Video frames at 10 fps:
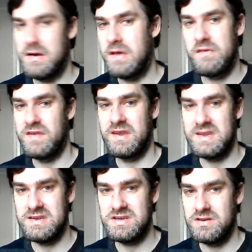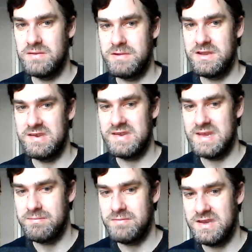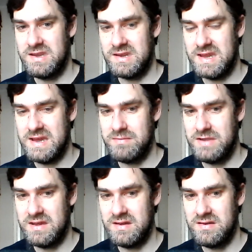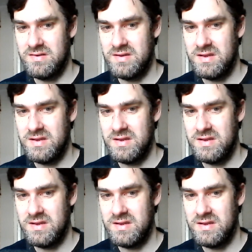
I think it should have been a 10-minute cameo.